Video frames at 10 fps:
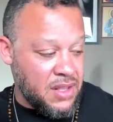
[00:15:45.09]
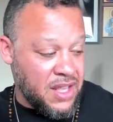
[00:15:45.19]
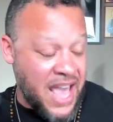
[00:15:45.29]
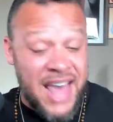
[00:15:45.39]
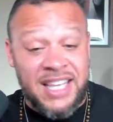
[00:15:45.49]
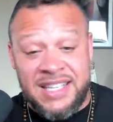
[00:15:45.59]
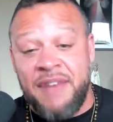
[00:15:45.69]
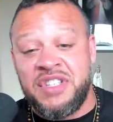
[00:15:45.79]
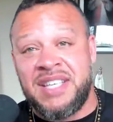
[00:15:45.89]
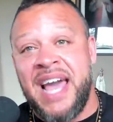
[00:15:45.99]
Catholics
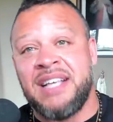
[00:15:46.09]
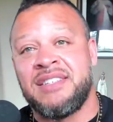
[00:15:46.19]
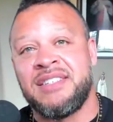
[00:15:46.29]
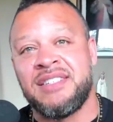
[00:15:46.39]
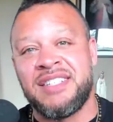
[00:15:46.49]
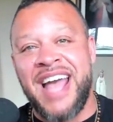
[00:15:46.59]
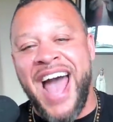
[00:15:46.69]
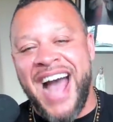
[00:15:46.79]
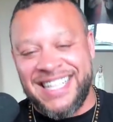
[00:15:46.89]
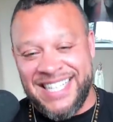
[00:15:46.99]
have saints.
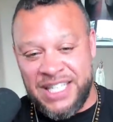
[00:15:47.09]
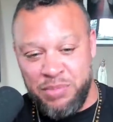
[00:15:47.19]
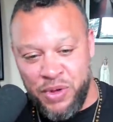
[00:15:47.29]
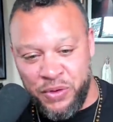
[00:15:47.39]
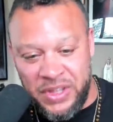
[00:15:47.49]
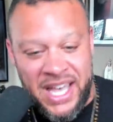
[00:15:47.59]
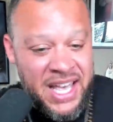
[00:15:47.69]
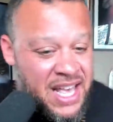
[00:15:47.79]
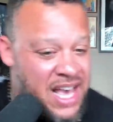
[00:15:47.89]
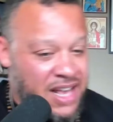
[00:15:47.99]
That's a beautiful thing.
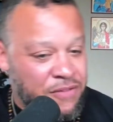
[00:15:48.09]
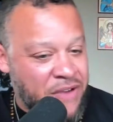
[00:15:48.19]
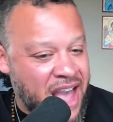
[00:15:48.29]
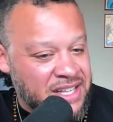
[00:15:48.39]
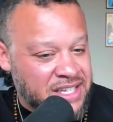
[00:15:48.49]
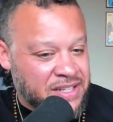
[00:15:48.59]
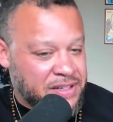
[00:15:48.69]
And in fact,